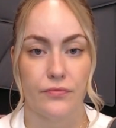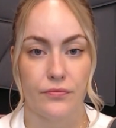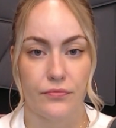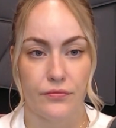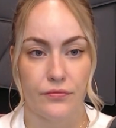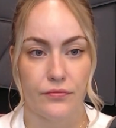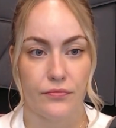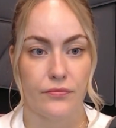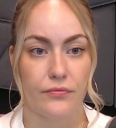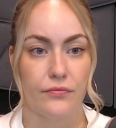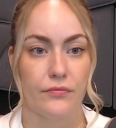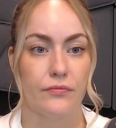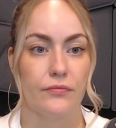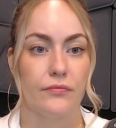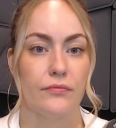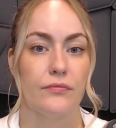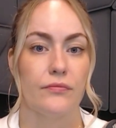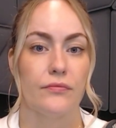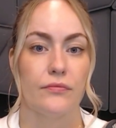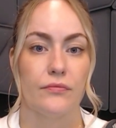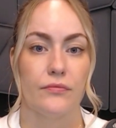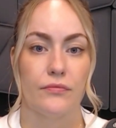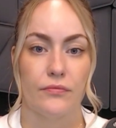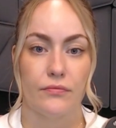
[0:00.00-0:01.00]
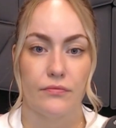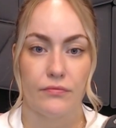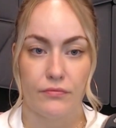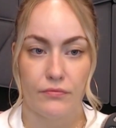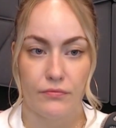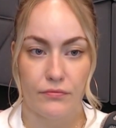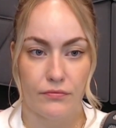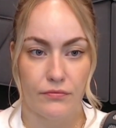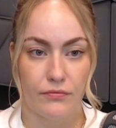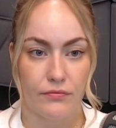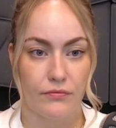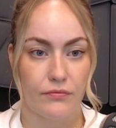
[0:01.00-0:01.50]

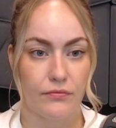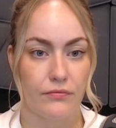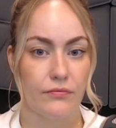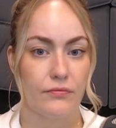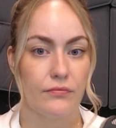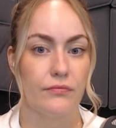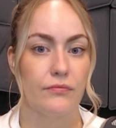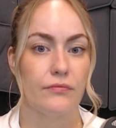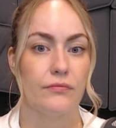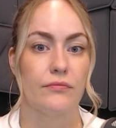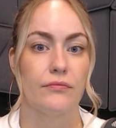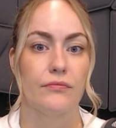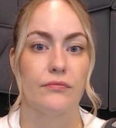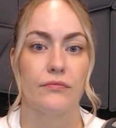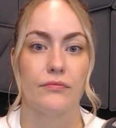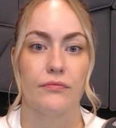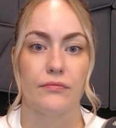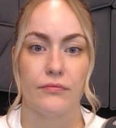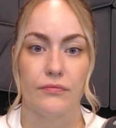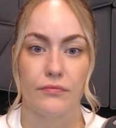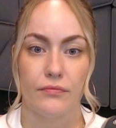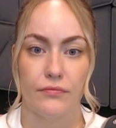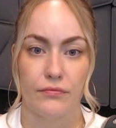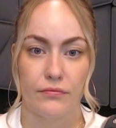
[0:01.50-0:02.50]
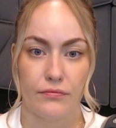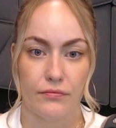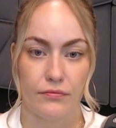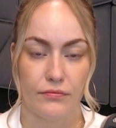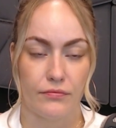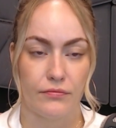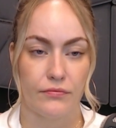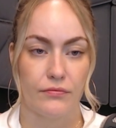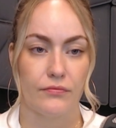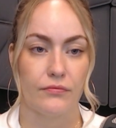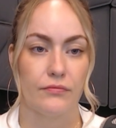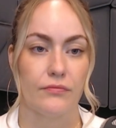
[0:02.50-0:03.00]

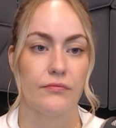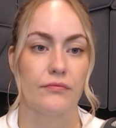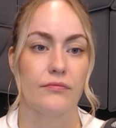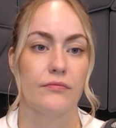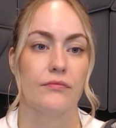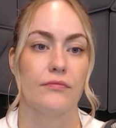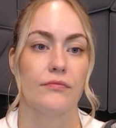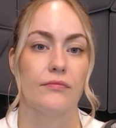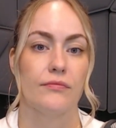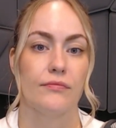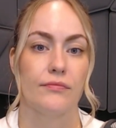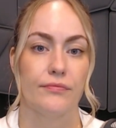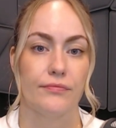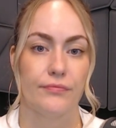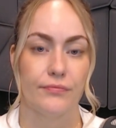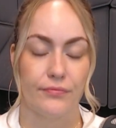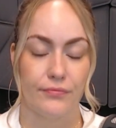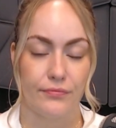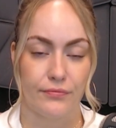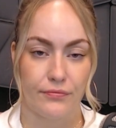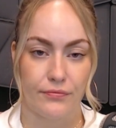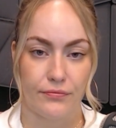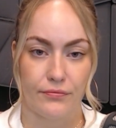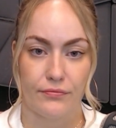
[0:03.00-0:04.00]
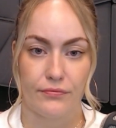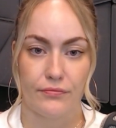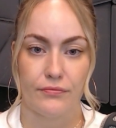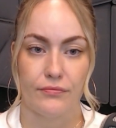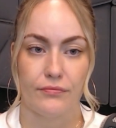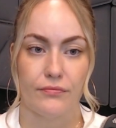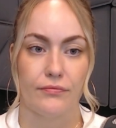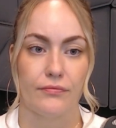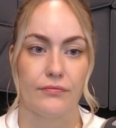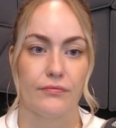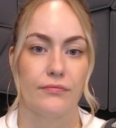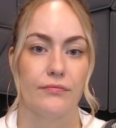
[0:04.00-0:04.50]

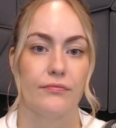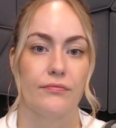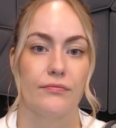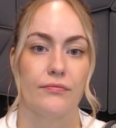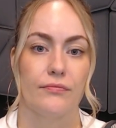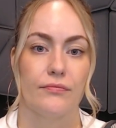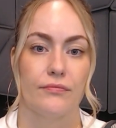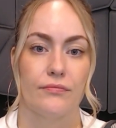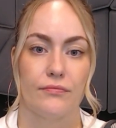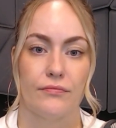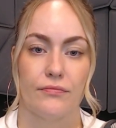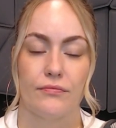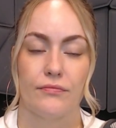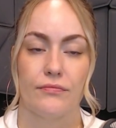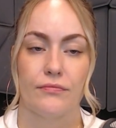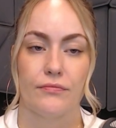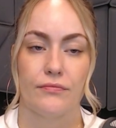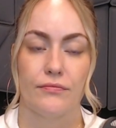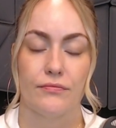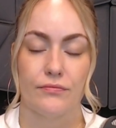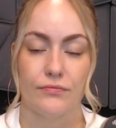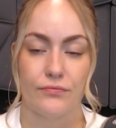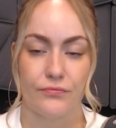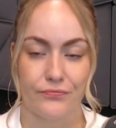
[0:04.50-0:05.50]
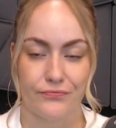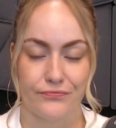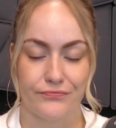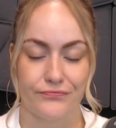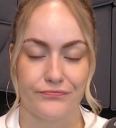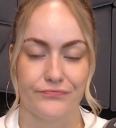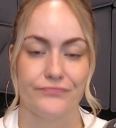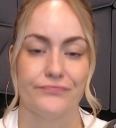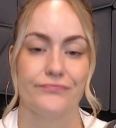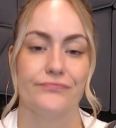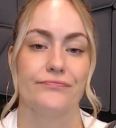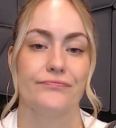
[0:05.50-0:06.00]

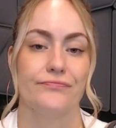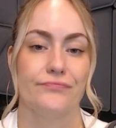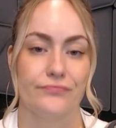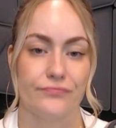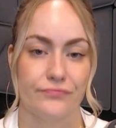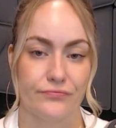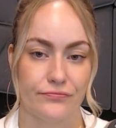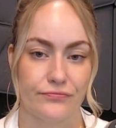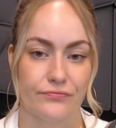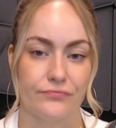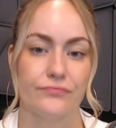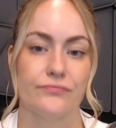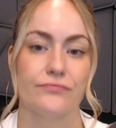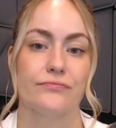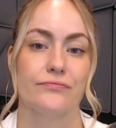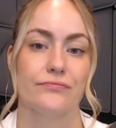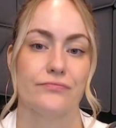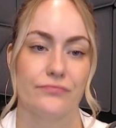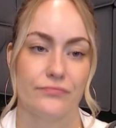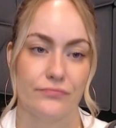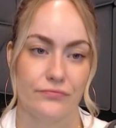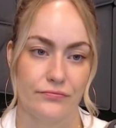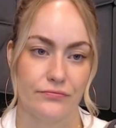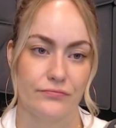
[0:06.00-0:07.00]
No words are spoken by the person on screen.